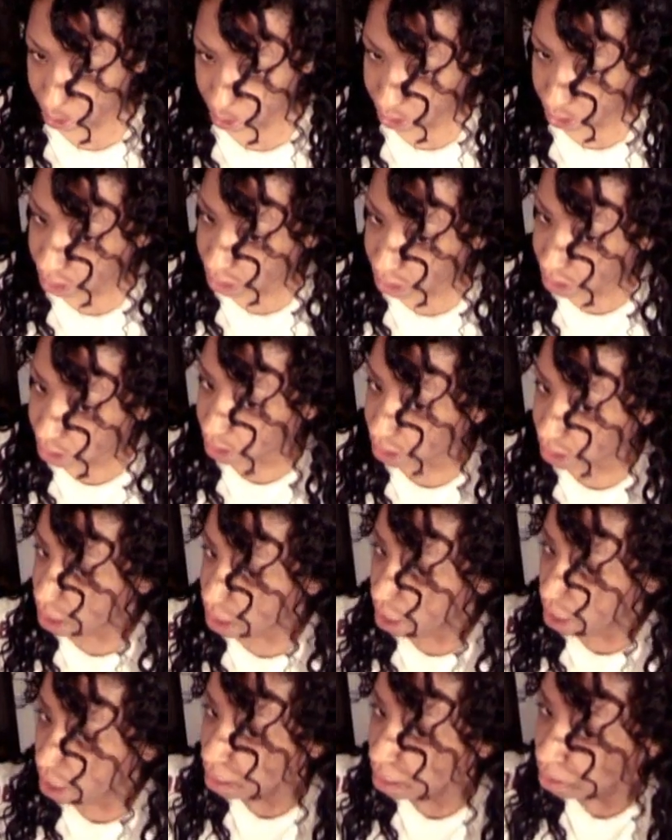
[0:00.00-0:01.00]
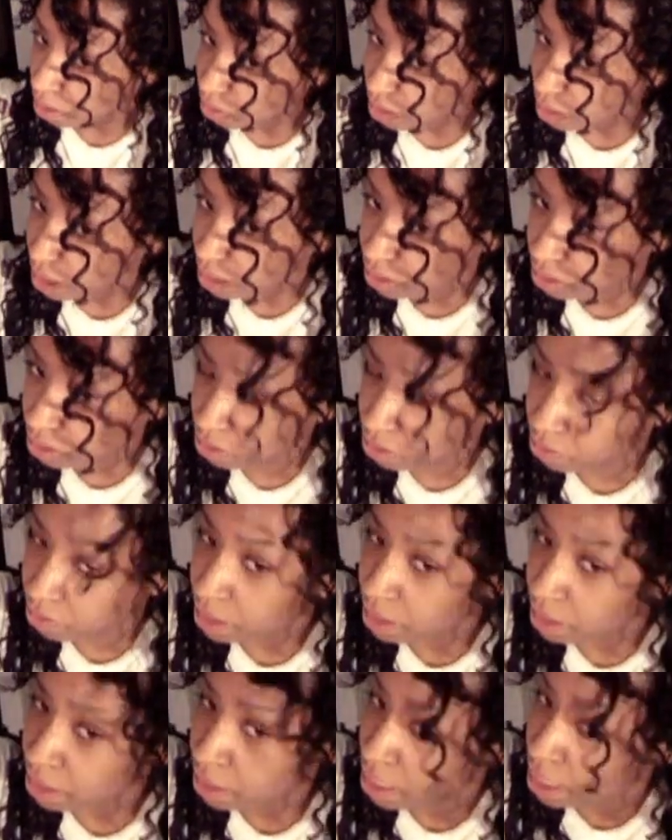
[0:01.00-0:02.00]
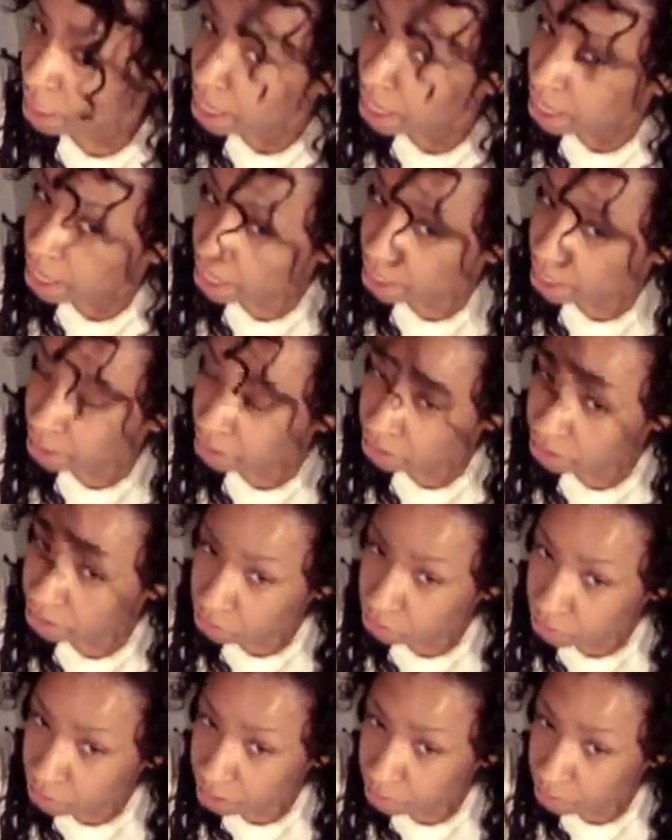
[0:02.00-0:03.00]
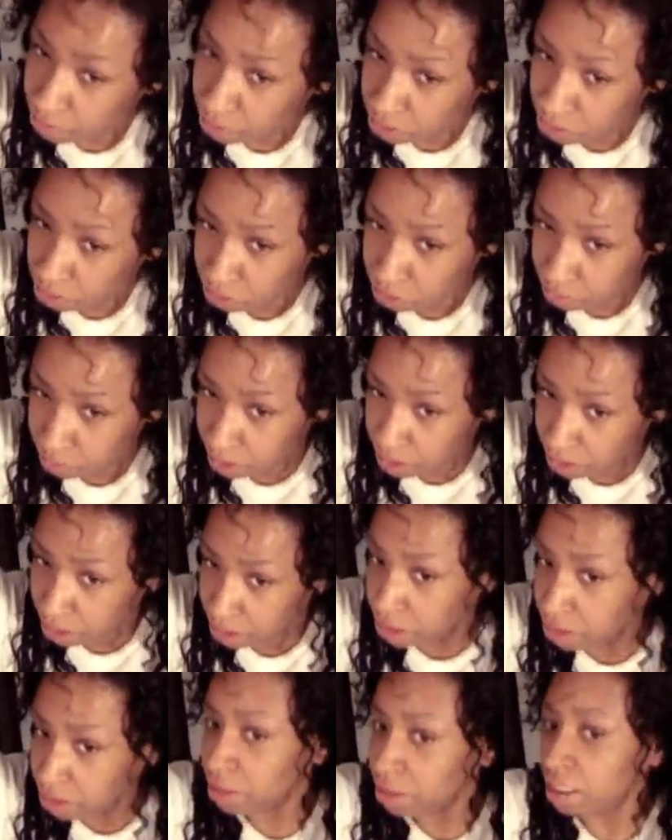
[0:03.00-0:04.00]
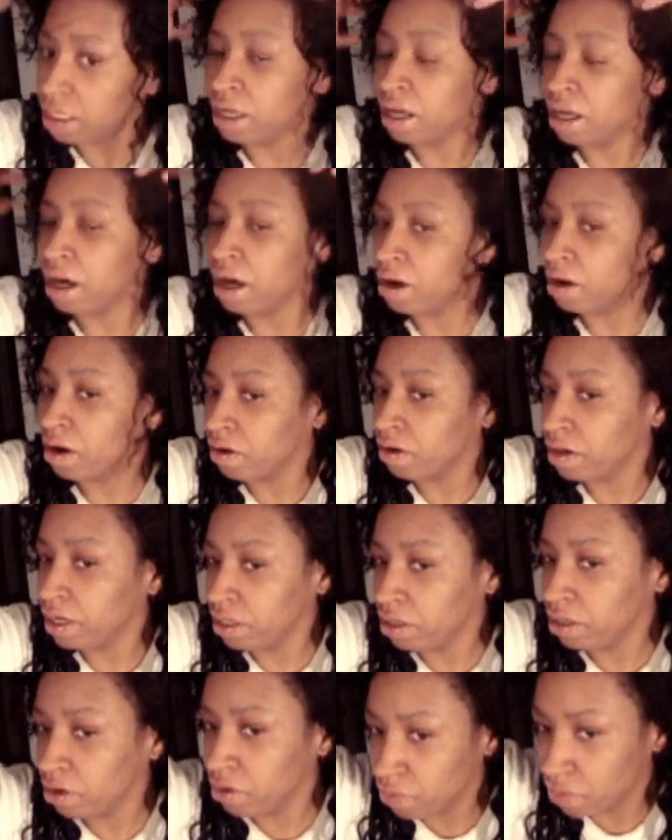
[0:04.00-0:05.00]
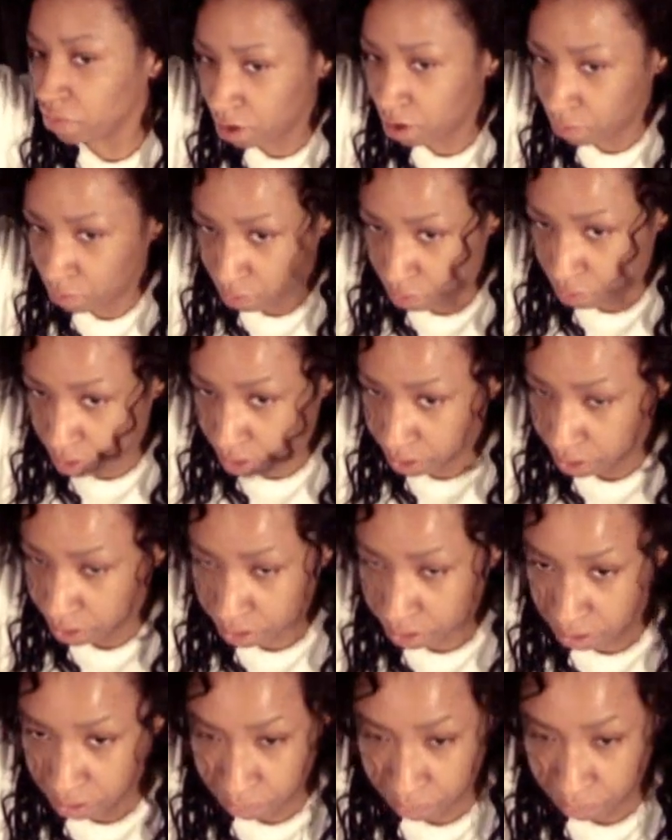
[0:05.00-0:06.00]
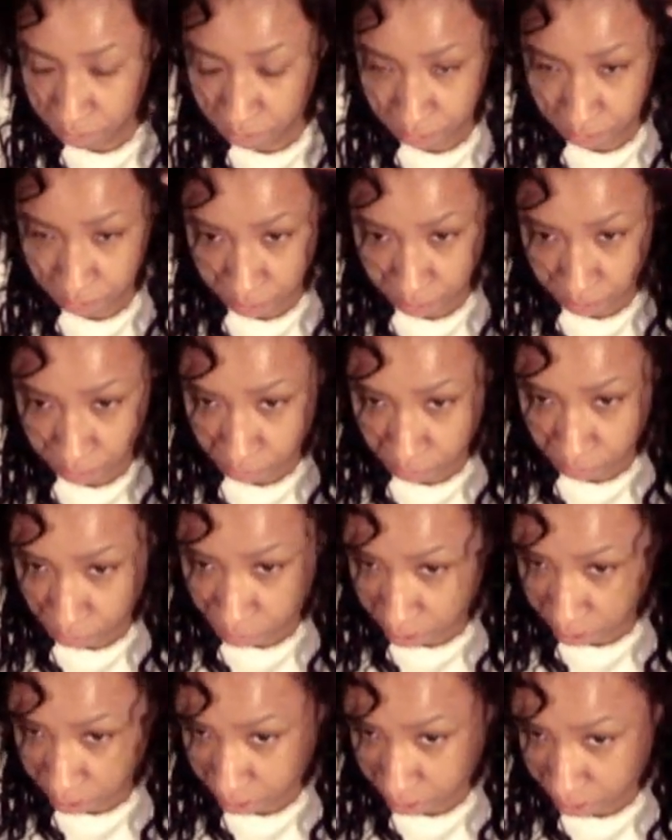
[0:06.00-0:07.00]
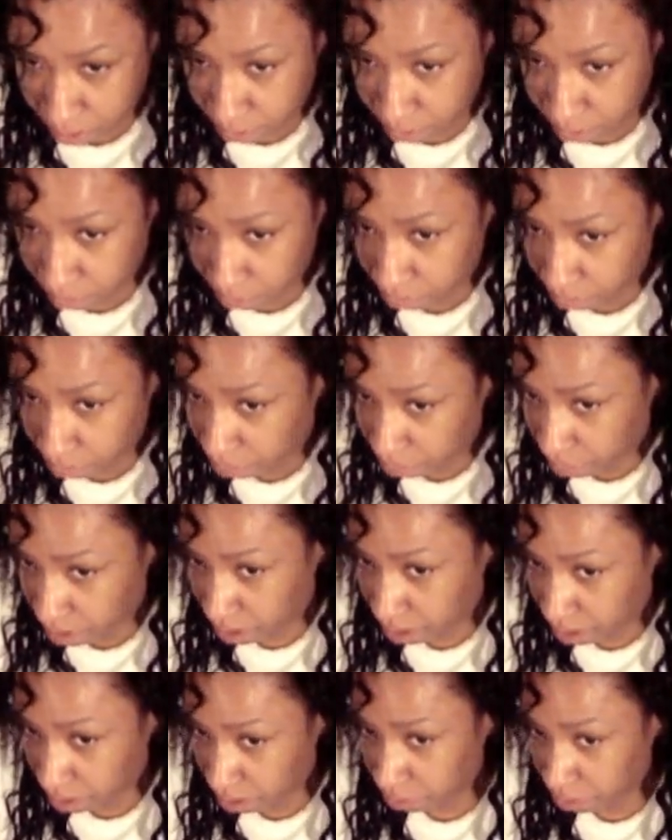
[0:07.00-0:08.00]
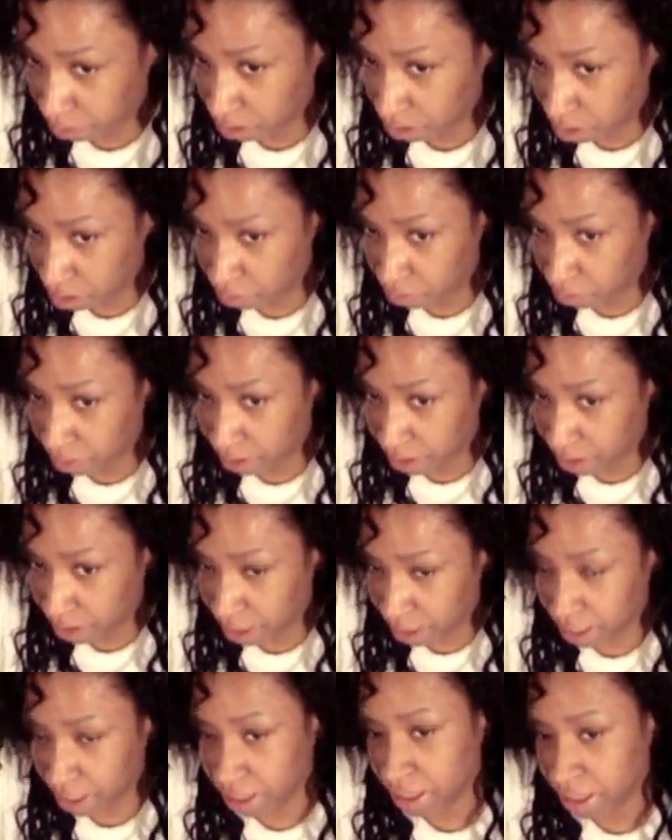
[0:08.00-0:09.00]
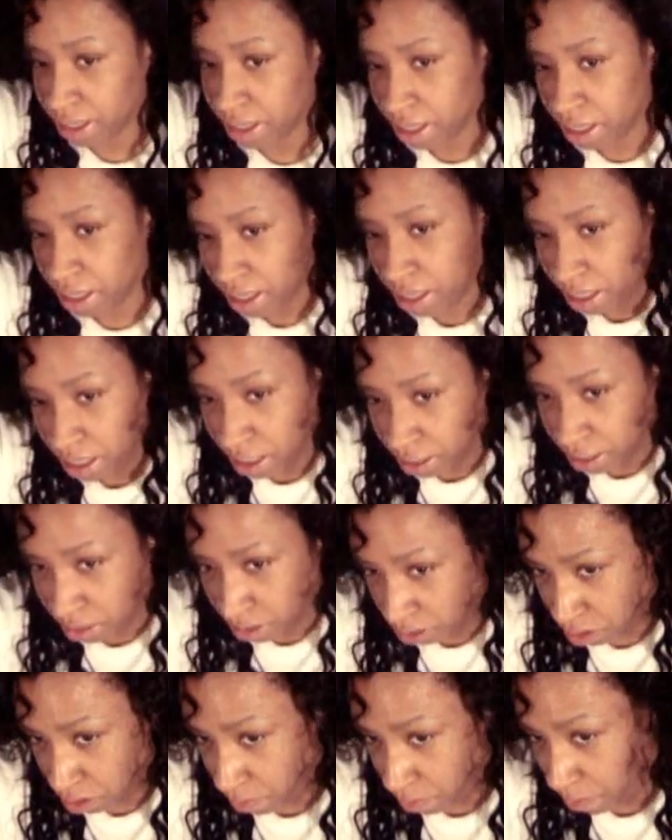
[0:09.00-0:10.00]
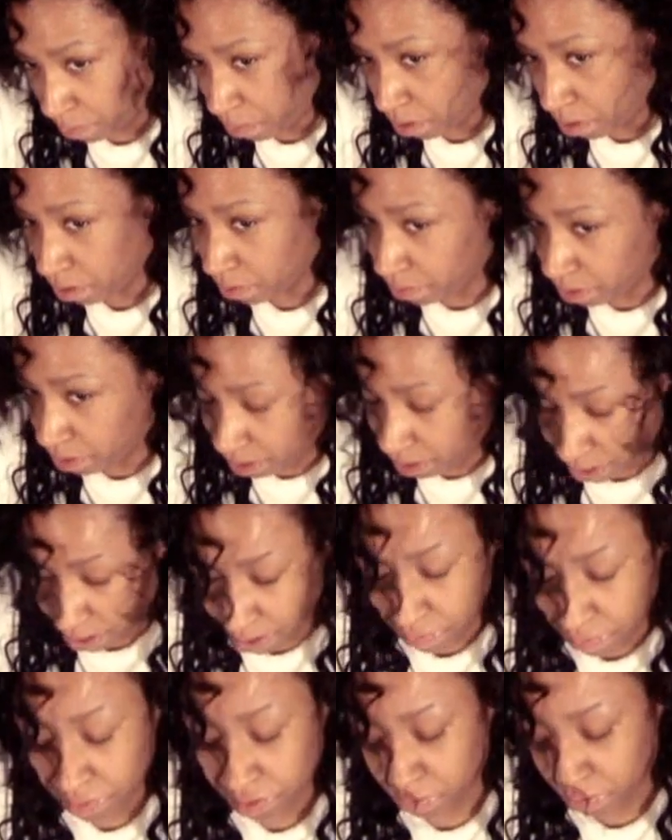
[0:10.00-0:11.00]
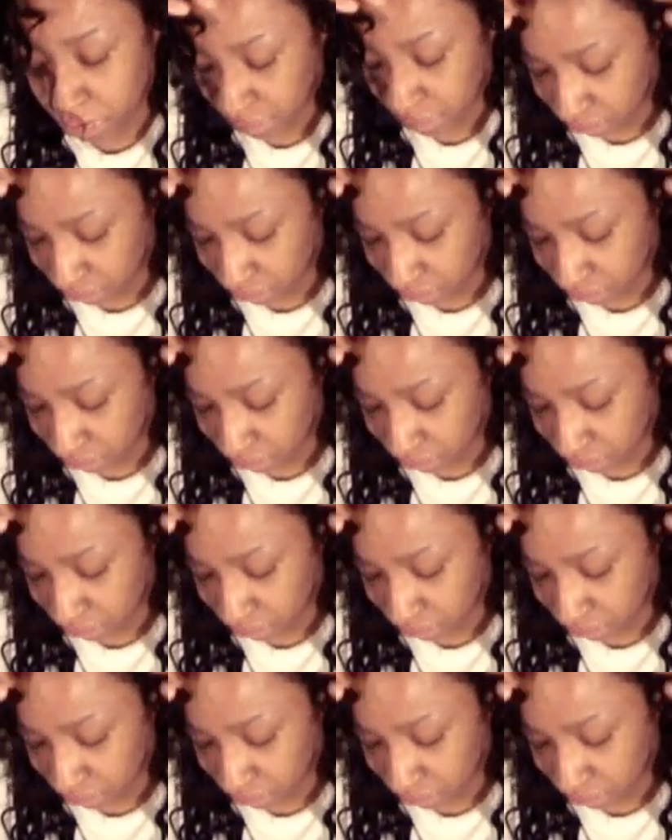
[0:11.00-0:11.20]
I could learn how to do it. And so what I'm going to do is, I already know where I want my clips to go in at. So I'm going to part my hair with my